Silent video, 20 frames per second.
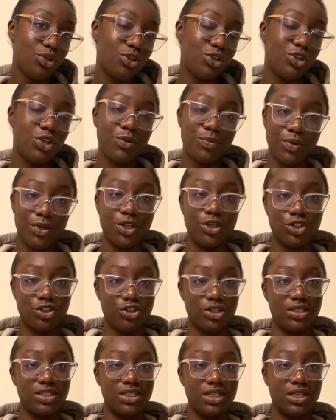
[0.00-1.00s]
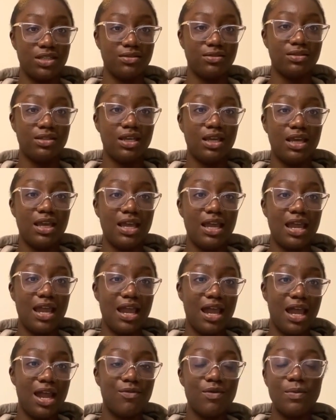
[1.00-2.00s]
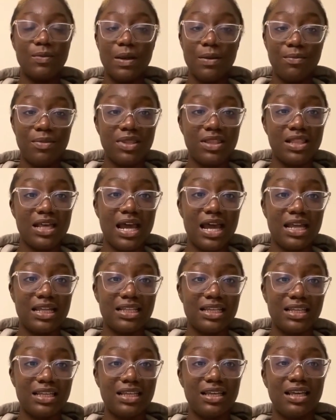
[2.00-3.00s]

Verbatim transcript: you put your trust in, and remember that